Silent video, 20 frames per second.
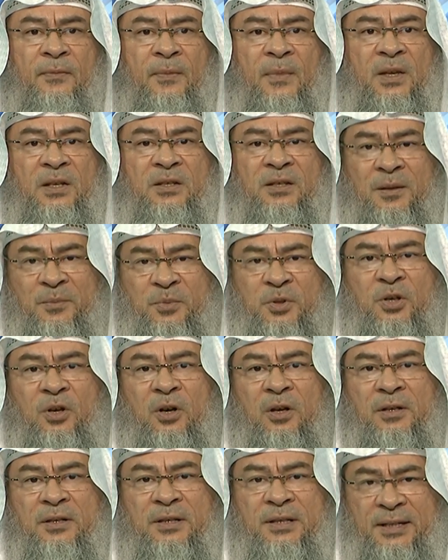Some
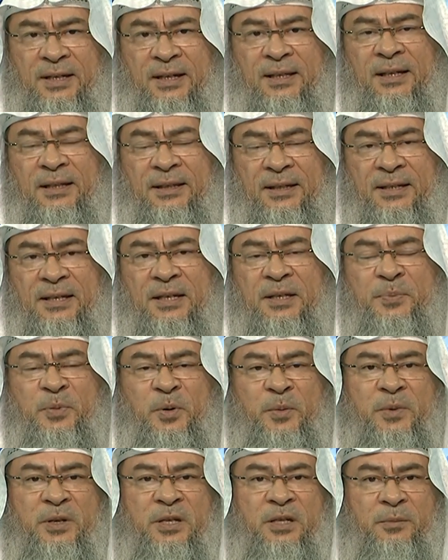scholars say that this is
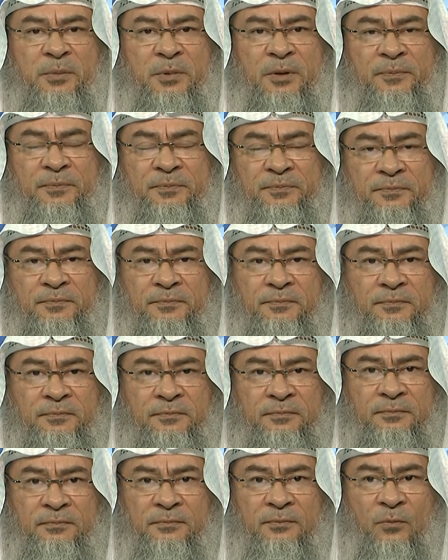permissible.
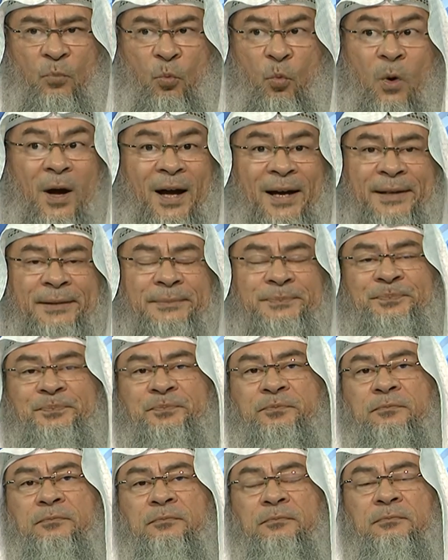Why?
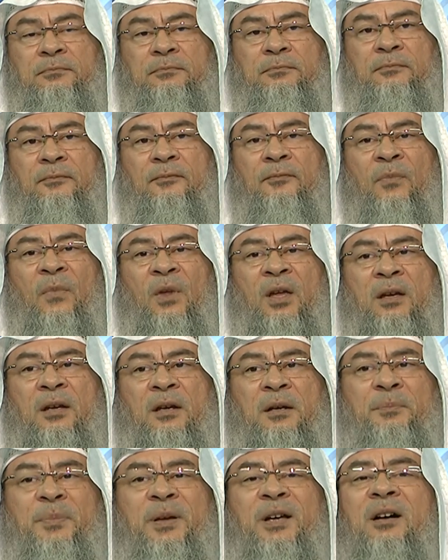
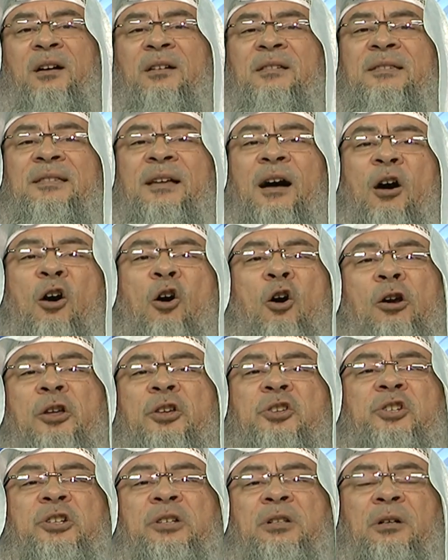Because the
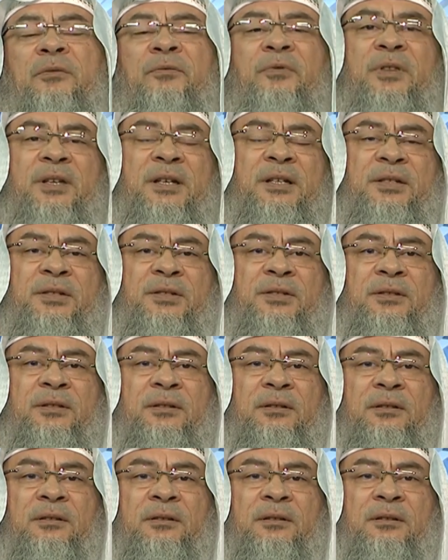origin of this
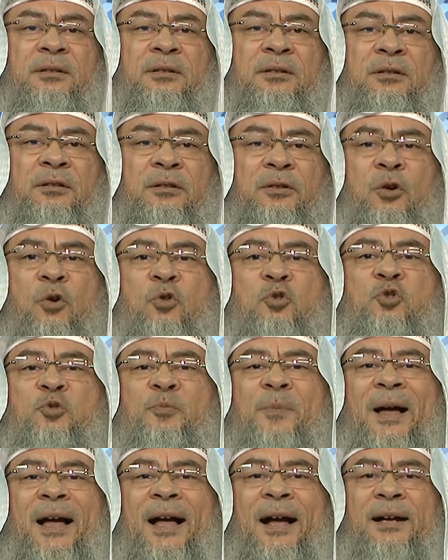goes
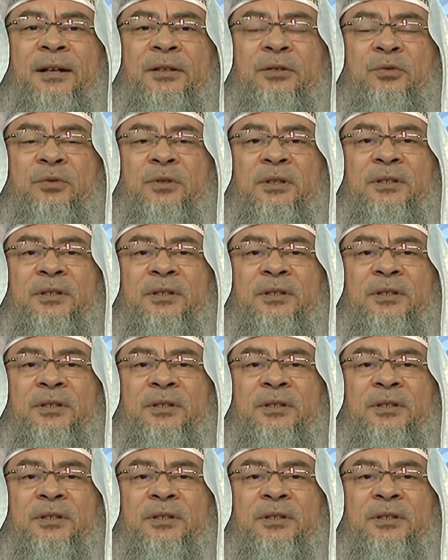back to the